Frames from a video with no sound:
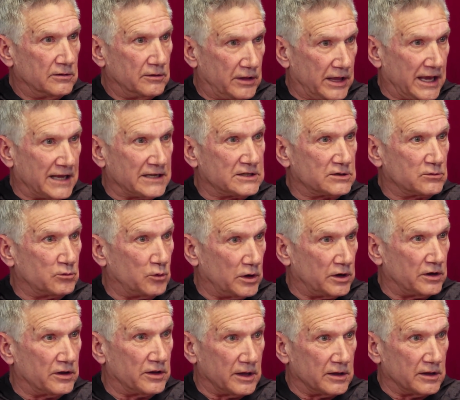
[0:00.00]
That's one
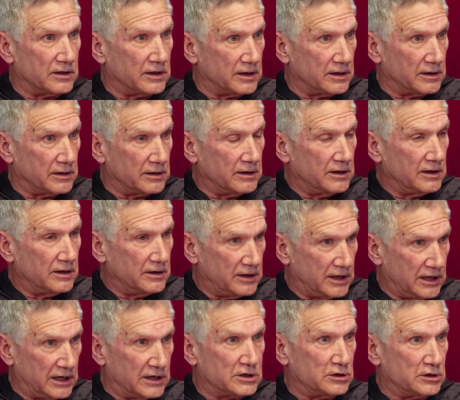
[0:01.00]
of the
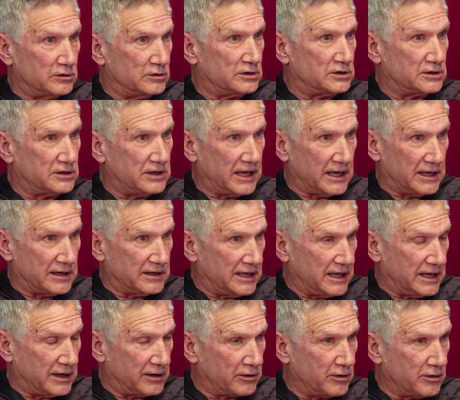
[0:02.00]
issues that
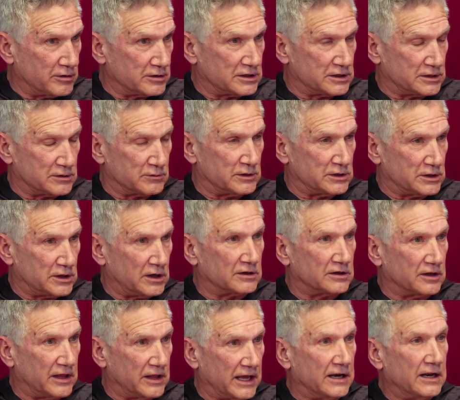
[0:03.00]
occurs as a result
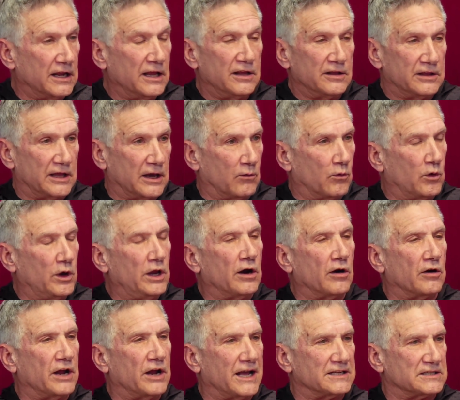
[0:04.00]
of that we
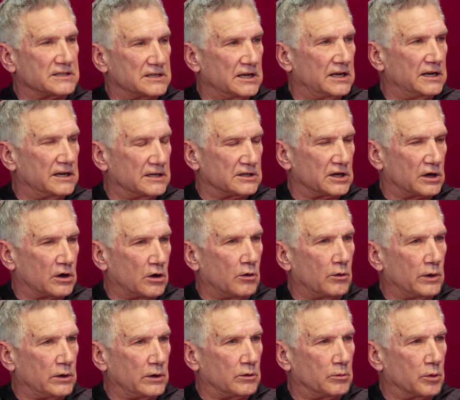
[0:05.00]
are not seen as a
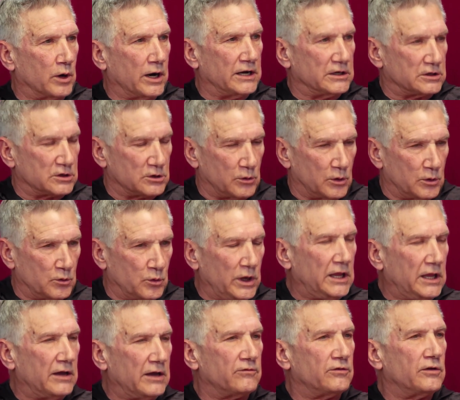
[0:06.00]
co-equal branch. So when we
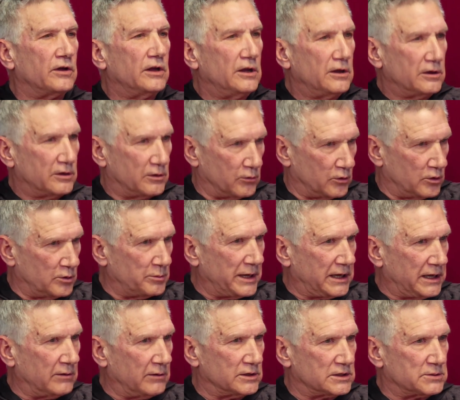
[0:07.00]
give the
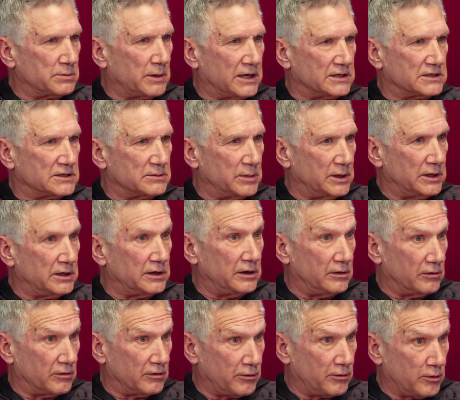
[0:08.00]
rulemaking responsibility
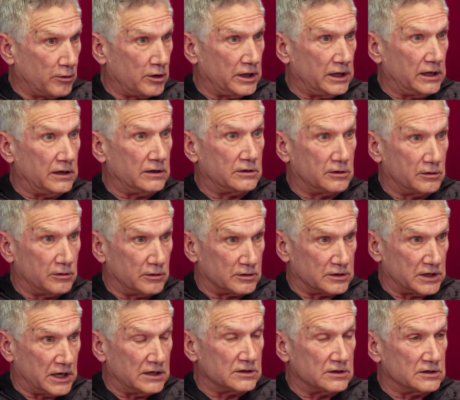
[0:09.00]
or authority to those
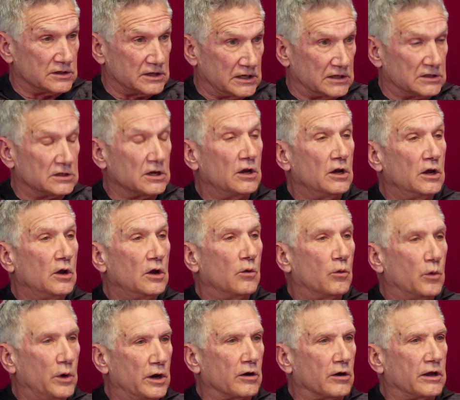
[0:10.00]
agencies,
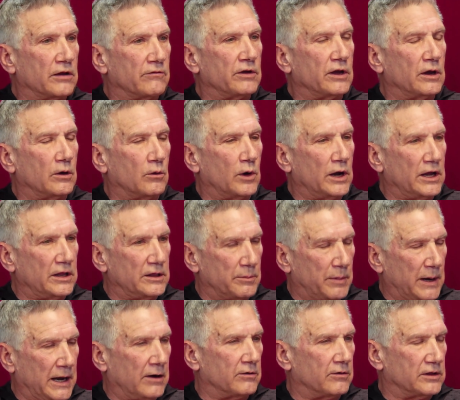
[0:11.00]
we are giving away the
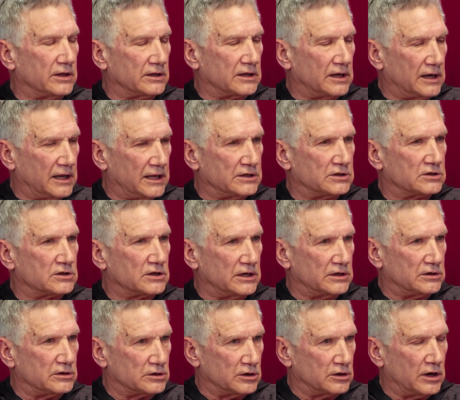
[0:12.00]
power that the
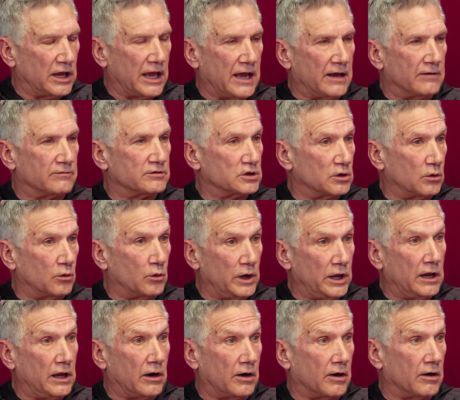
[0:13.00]
legislature should have. So
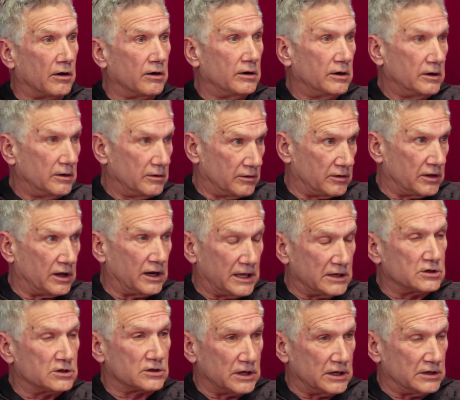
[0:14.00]
we are, or the
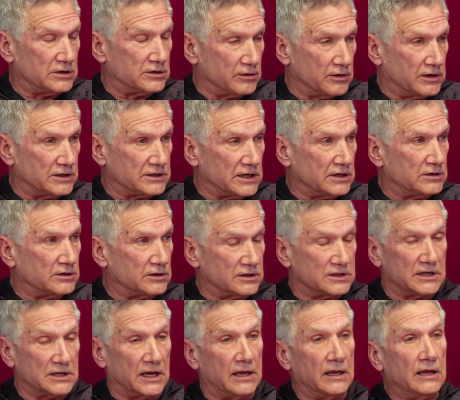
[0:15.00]
legislature is, I should
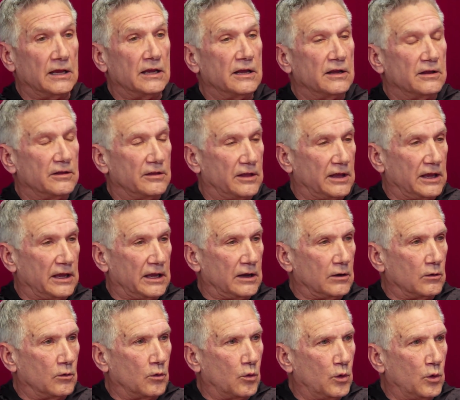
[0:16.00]
say, the
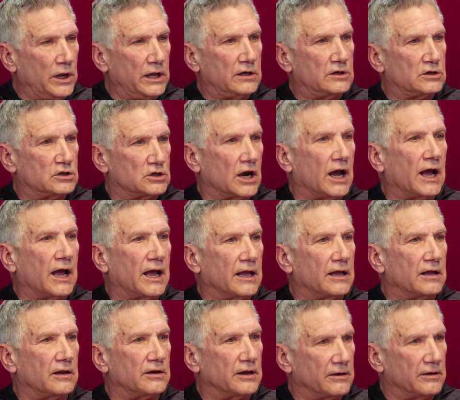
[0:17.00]
weak
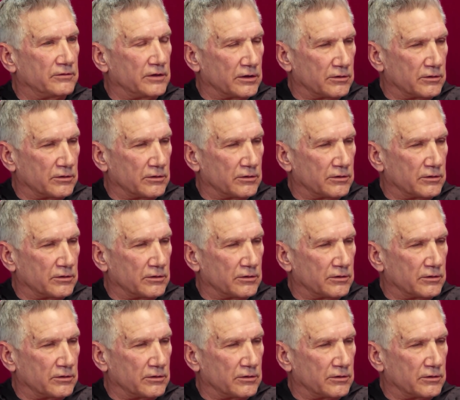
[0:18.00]
child of the